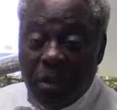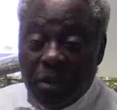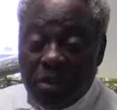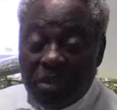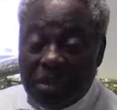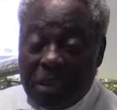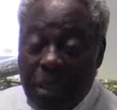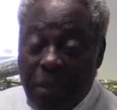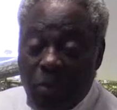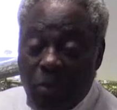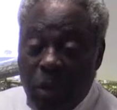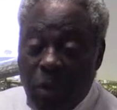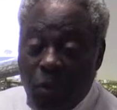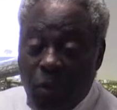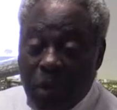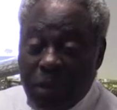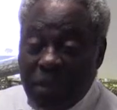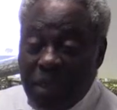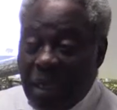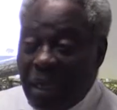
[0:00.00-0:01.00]
Psalm
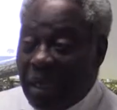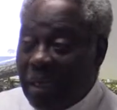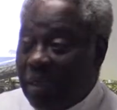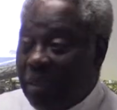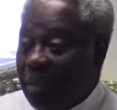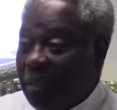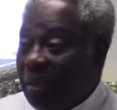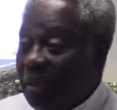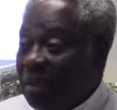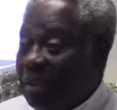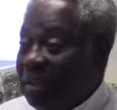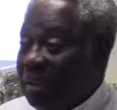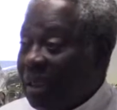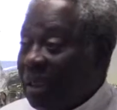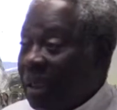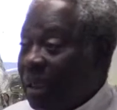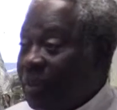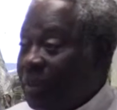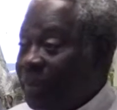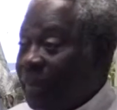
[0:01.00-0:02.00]
119? So
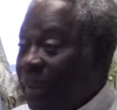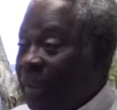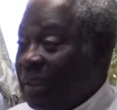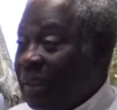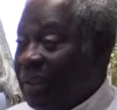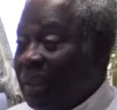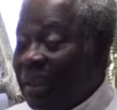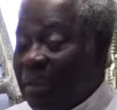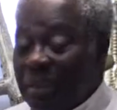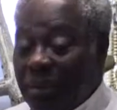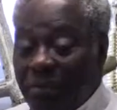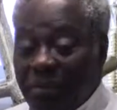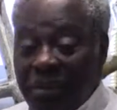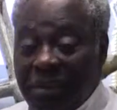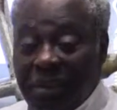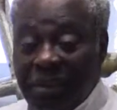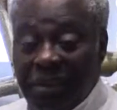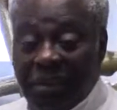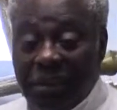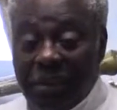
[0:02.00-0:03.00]
that 20
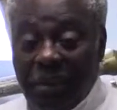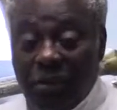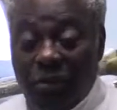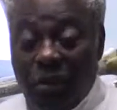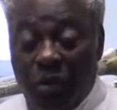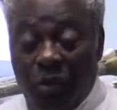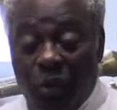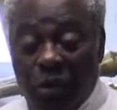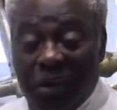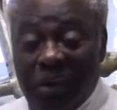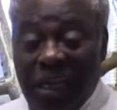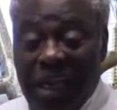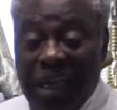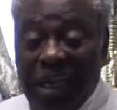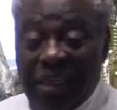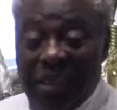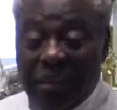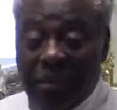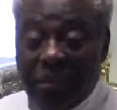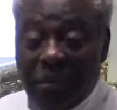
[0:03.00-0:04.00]
minutes.
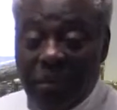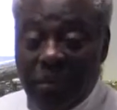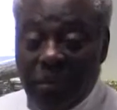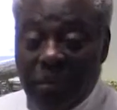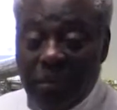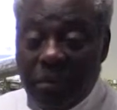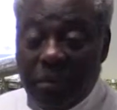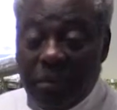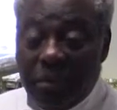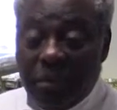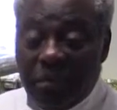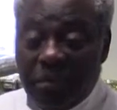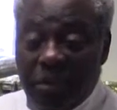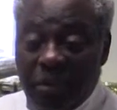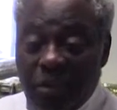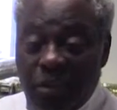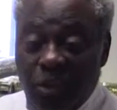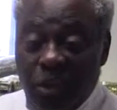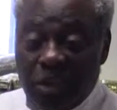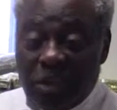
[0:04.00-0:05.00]
119.
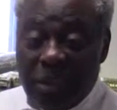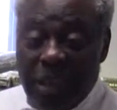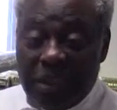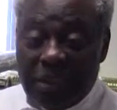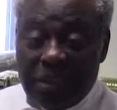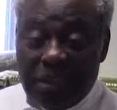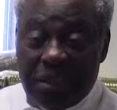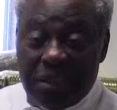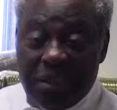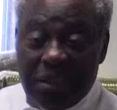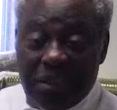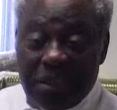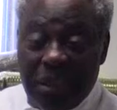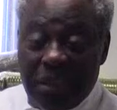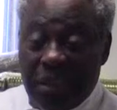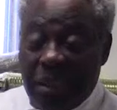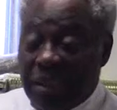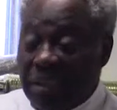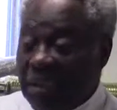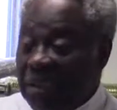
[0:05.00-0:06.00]
Read verse 96
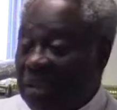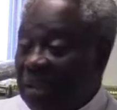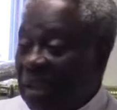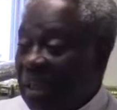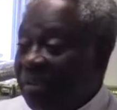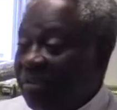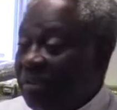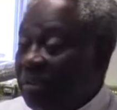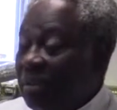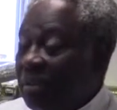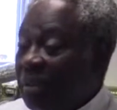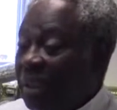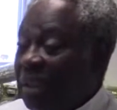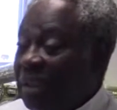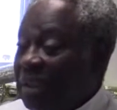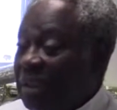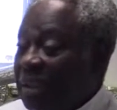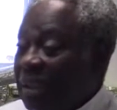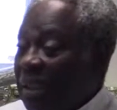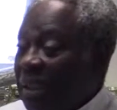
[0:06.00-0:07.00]
and 97,
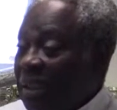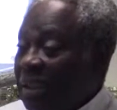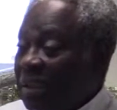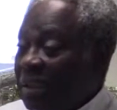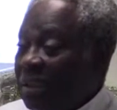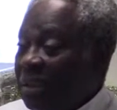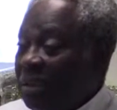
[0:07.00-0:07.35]
98.